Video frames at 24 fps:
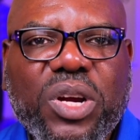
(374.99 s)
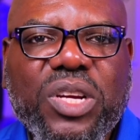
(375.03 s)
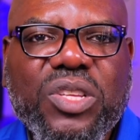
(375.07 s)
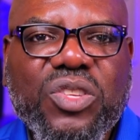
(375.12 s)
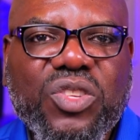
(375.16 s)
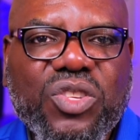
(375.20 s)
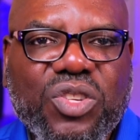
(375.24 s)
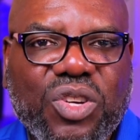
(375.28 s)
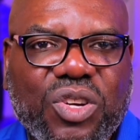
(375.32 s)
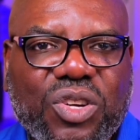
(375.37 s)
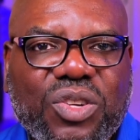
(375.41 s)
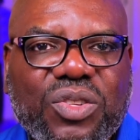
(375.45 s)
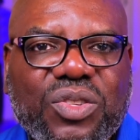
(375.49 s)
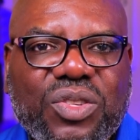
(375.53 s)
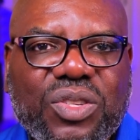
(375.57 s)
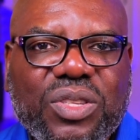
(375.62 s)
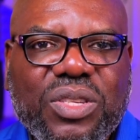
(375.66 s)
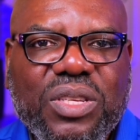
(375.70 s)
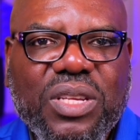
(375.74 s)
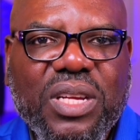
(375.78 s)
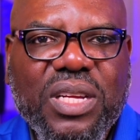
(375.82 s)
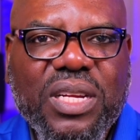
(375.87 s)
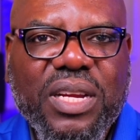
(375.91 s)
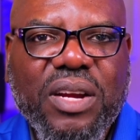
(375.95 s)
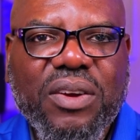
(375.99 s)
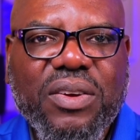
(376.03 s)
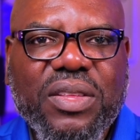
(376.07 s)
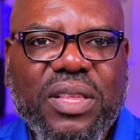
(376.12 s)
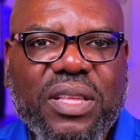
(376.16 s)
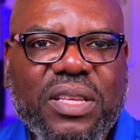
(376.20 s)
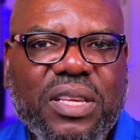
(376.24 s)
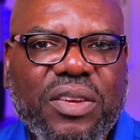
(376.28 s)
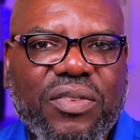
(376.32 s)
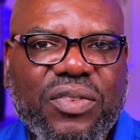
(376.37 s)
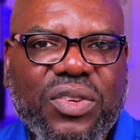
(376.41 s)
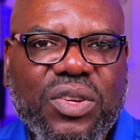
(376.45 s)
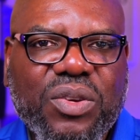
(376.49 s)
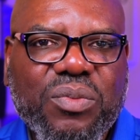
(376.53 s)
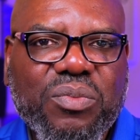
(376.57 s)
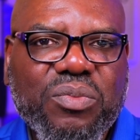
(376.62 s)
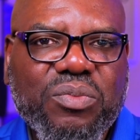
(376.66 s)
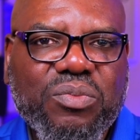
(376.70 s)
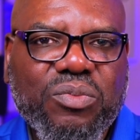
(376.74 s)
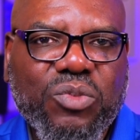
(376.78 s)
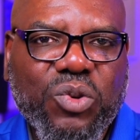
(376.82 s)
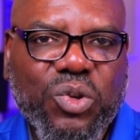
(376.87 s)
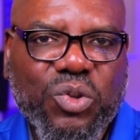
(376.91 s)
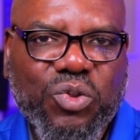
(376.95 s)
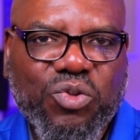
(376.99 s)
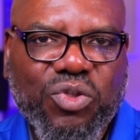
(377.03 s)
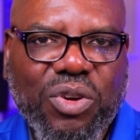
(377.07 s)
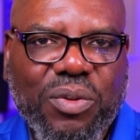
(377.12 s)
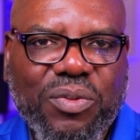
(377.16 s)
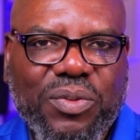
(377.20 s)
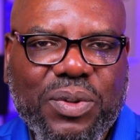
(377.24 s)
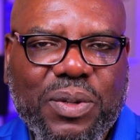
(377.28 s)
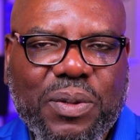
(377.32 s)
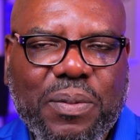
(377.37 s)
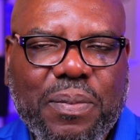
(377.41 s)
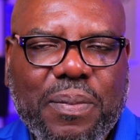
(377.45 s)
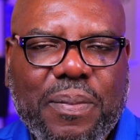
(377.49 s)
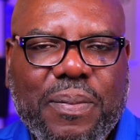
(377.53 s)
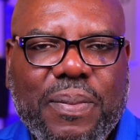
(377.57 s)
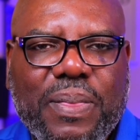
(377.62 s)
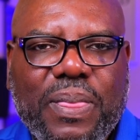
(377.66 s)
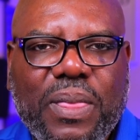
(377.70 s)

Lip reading: concerns, an area that gives you more trouble?